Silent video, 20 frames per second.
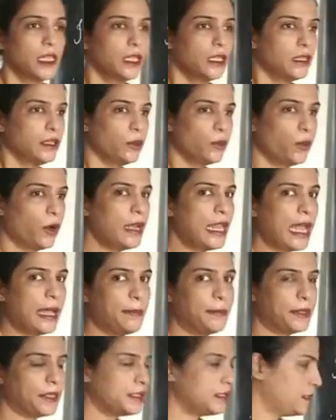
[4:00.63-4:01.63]
Now what
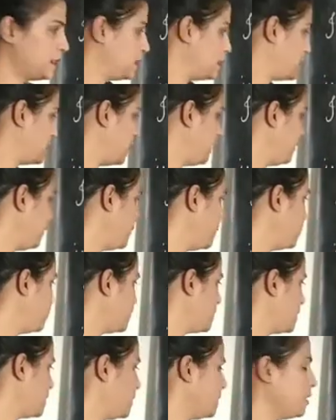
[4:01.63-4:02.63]
happens is, if you
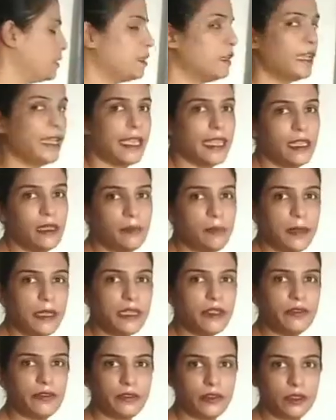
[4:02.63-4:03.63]
see the
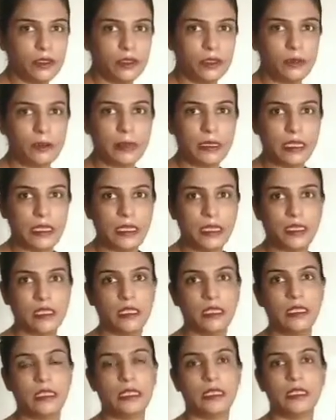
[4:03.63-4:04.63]
helping verb
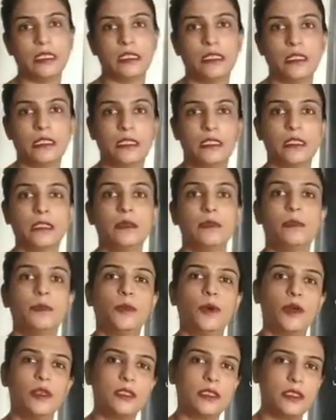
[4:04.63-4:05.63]
in a
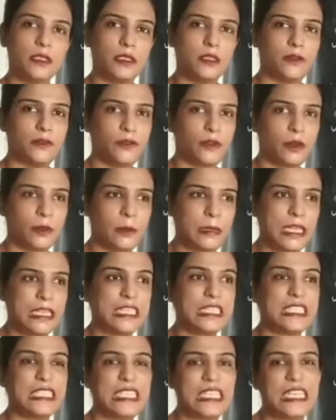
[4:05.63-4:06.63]
positive form, like
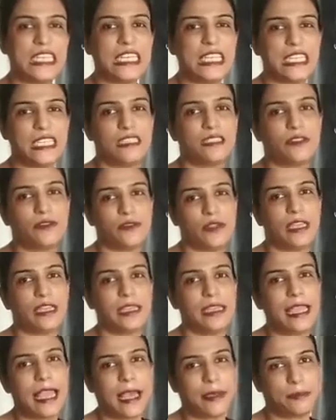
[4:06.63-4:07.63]
she is
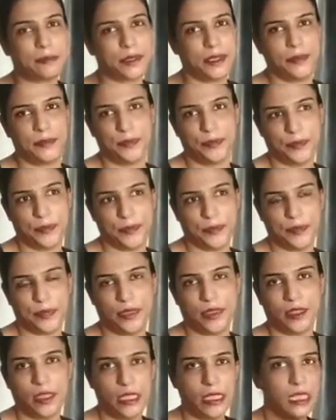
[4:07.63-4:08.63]
very happy,
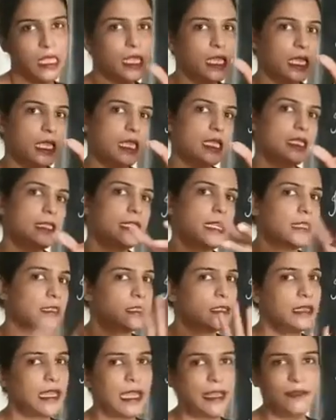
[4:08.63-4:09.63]
is
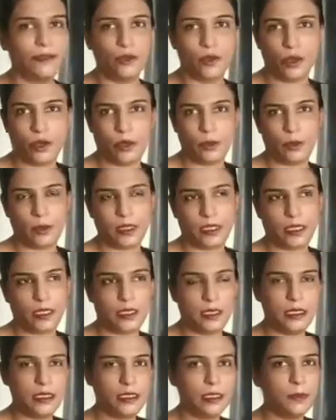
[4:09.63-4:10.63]
doesn't have not with it.
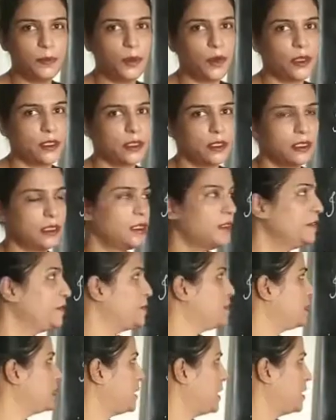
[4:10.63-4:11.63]
It's a positive
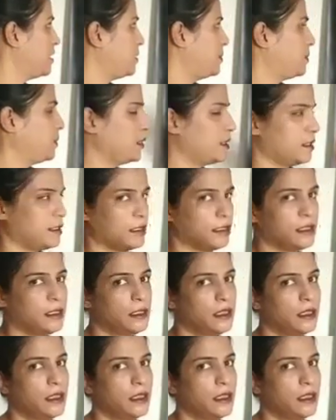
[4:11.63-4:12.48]
statement.